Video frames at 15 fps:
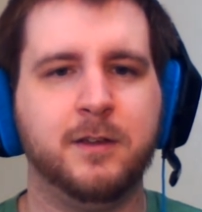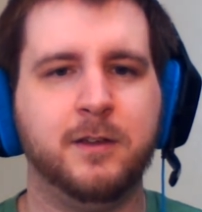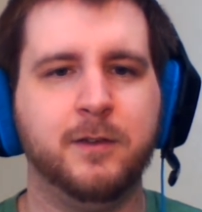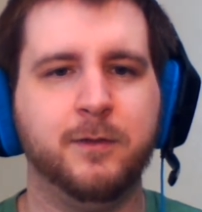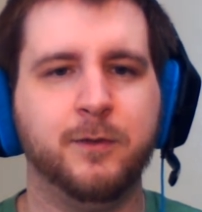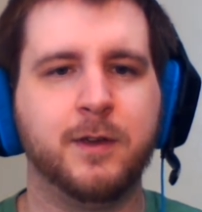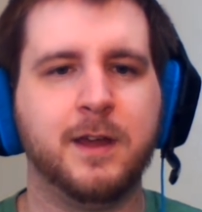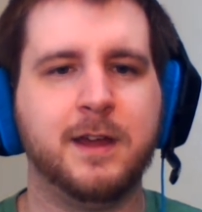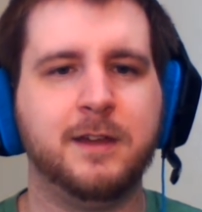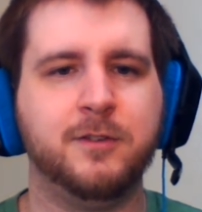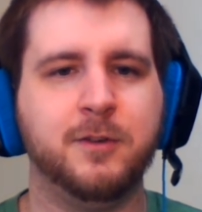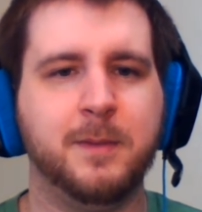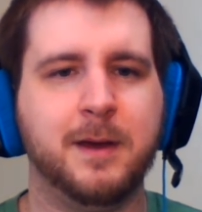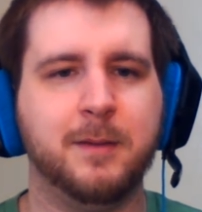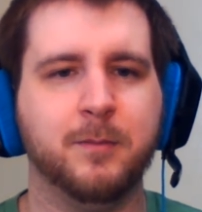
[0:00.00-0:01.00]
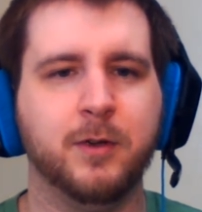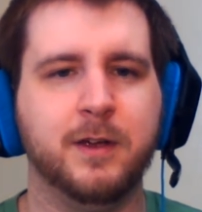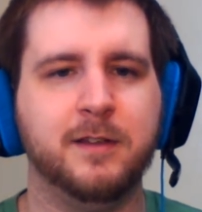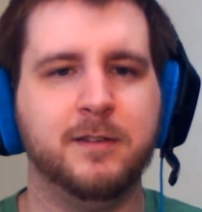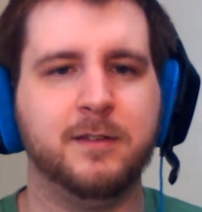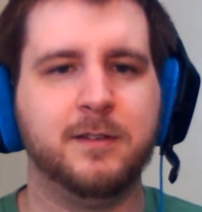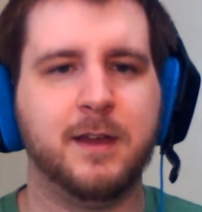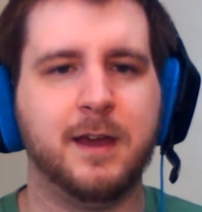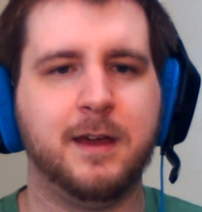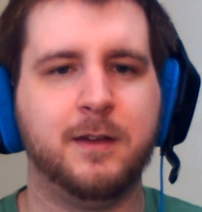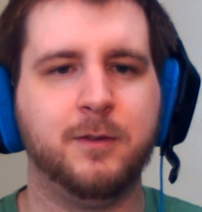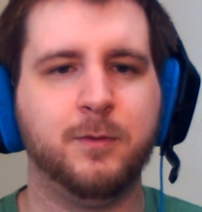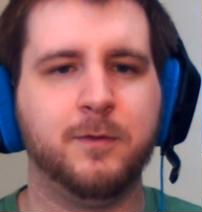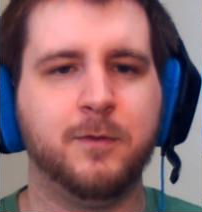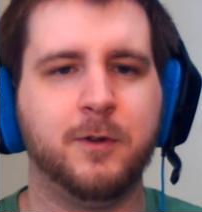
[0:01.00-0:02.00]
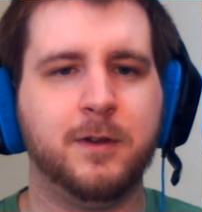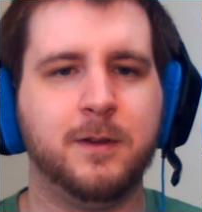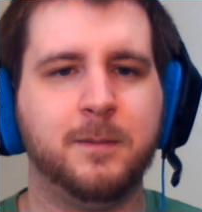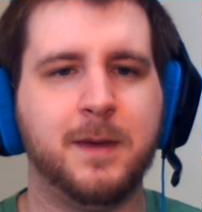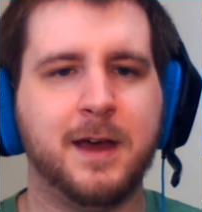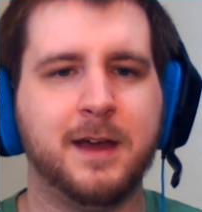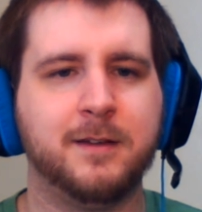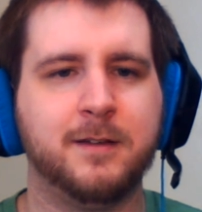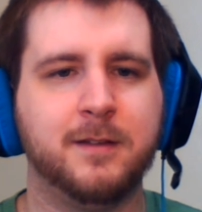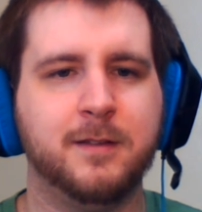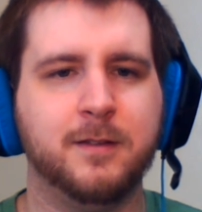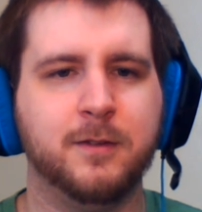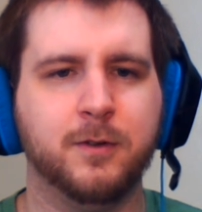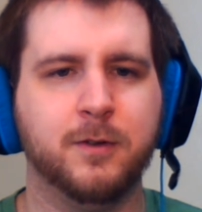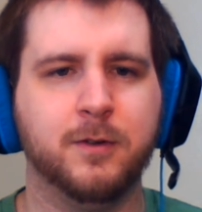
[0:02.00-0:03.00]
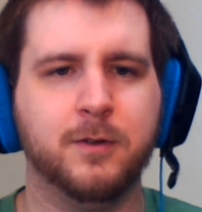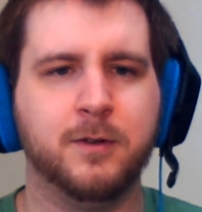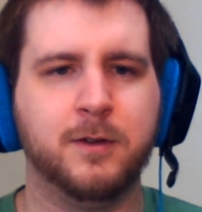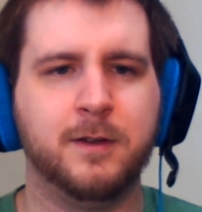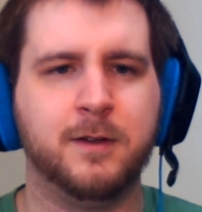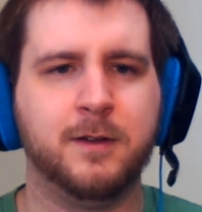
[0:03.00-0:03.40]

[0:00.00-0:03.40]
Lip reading: You've regained your memories, and reverted back to